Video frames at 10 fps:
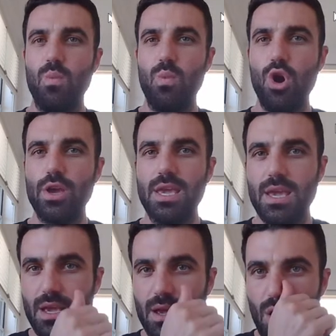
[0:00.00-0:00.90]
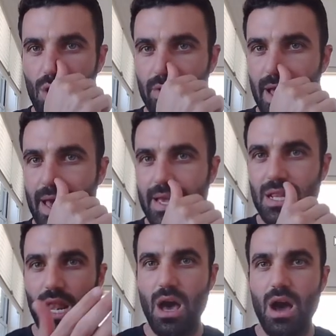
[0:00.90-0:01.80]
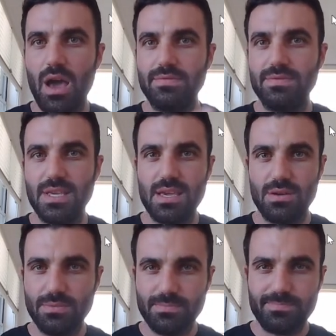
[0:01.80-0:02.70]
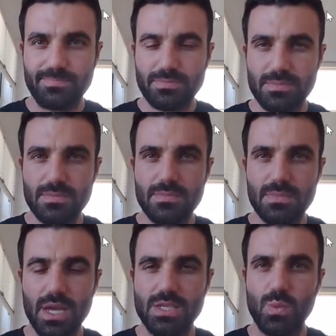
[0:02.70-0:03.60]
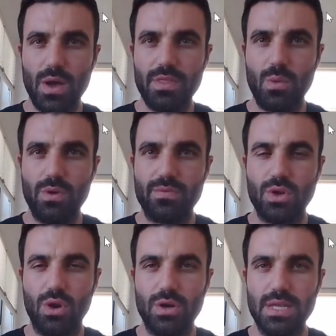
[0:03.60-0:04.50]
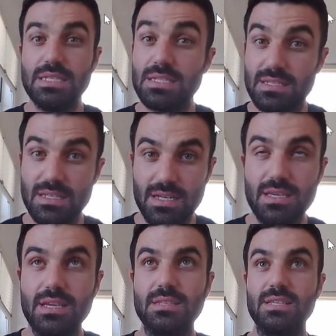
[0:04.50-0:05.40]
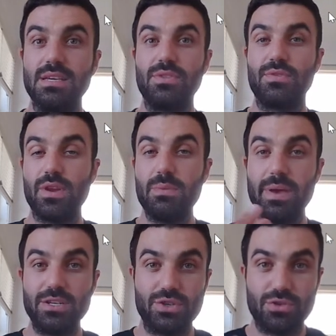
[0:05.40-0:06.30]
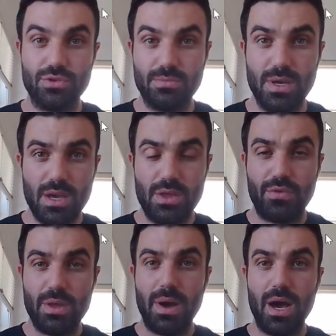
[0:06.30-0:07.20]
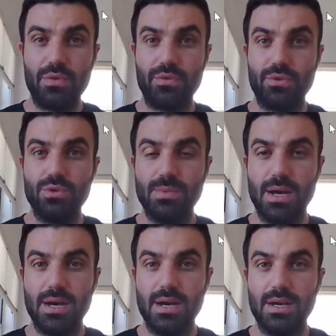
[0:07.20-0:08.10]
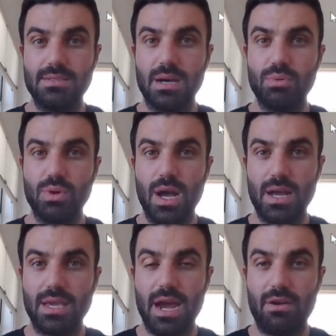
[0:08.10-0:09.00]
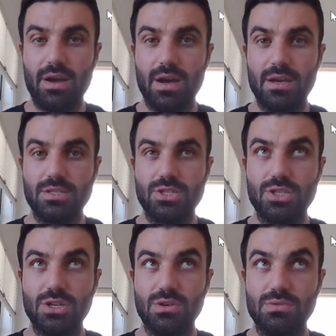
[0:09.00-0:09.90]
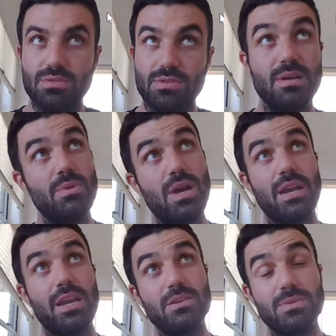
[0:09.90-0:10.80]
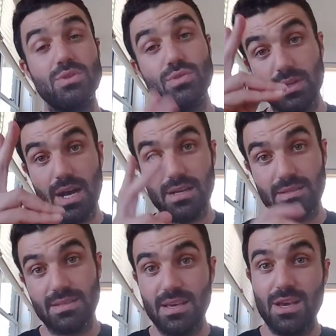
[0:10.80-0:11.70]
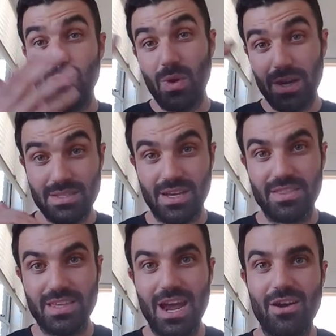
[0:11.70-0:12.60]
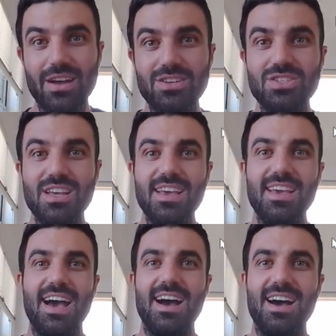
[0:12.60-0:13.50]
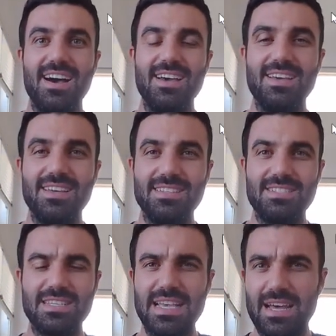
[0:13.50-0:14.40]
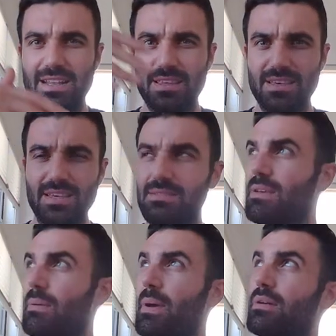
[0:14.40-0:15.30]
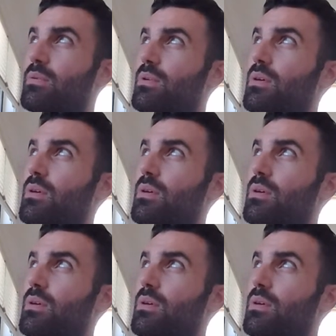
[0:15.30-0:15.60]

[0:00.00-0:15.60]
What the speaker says: working on a live deal. It's one that we've got in Sydney. It's a three-bedroom, three-bathroom, double-car garage. Oh, it's not double-car garage, but two cars, one inside the garage. Just out of about